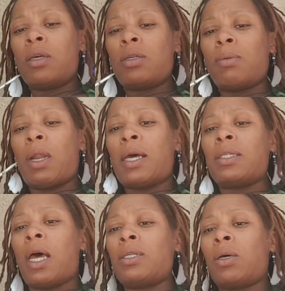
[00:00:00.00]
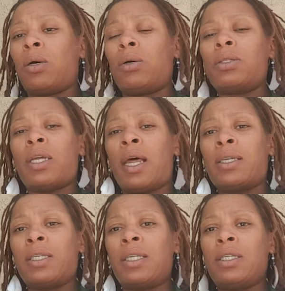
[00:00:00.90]
some nice size holes, that
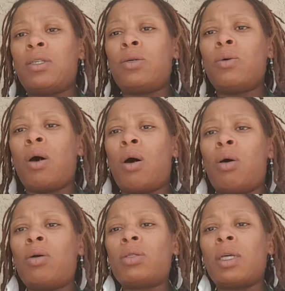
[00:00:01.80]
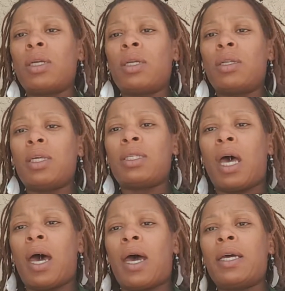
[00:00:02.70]
has at least 2 holes on the
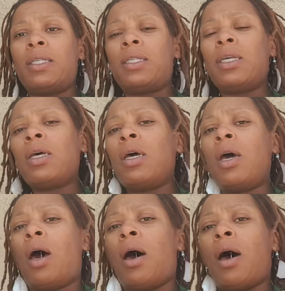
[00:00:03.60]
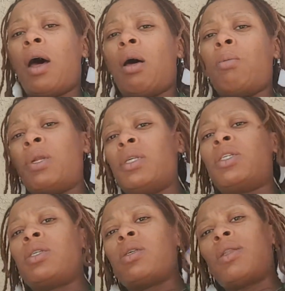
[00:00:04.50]
sides, and it's
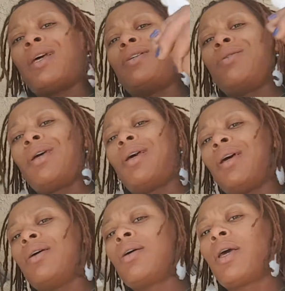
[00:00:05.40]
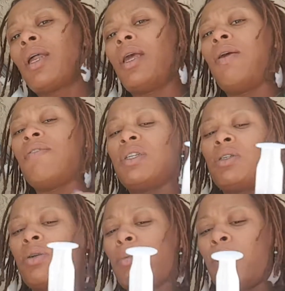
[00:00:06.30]
just so that you get a kind of even
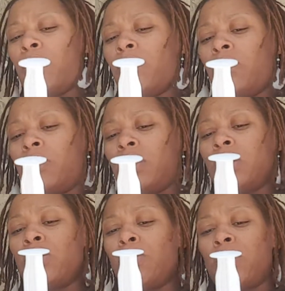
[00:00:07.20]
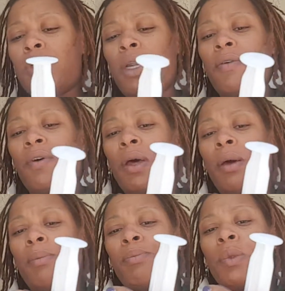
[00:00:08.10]
distribution of
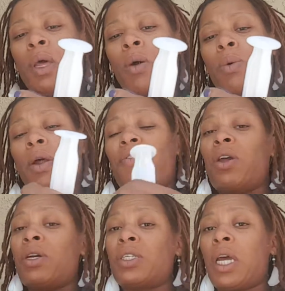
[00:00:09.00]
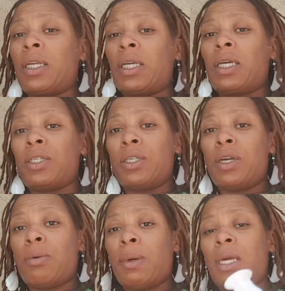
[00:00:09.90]
whatever you're injecting into
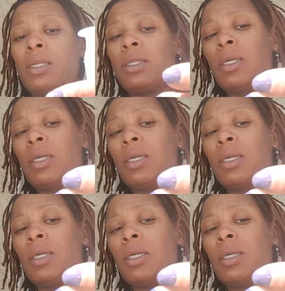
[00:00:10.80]
your meat.